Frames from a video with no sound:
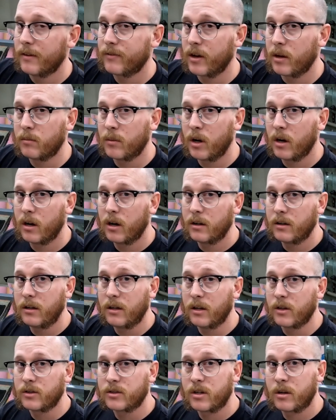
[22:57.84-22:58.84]
if I'm on,
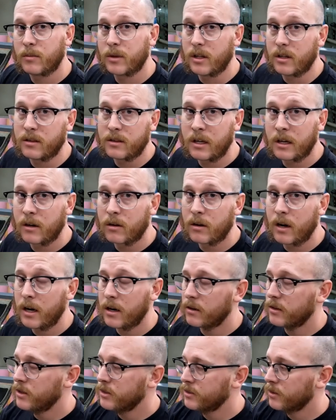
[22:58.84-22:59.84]
you know, some of the thicker
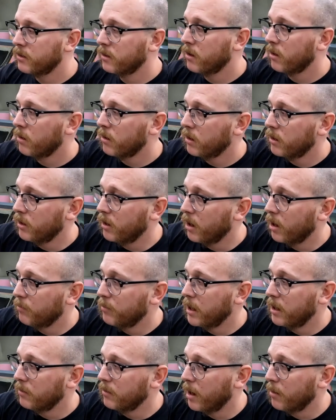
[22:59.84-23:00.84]
areas of the car, you know, I
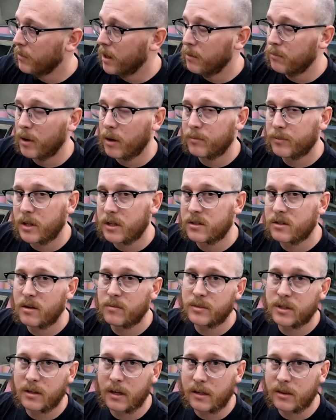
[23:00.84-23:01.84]
may, I may bump this
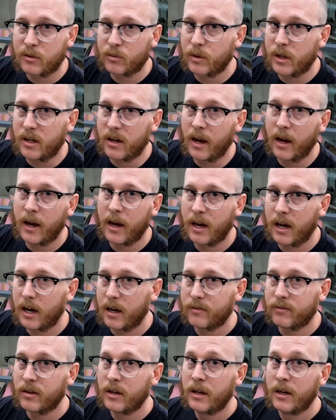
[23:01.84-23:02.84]
up to like three and a
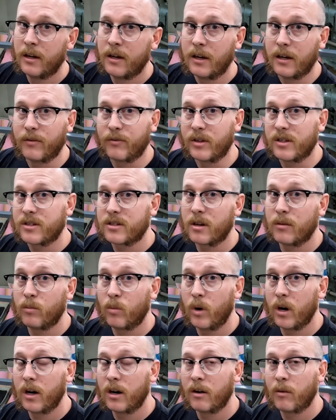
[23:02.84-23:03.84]
half. If it's
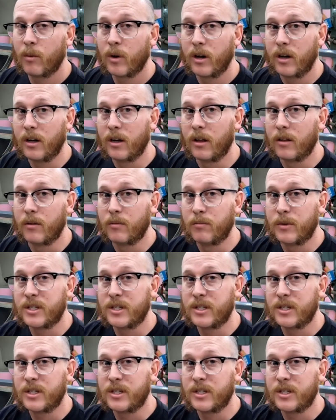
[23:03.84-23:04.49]
somewhere where, you know, the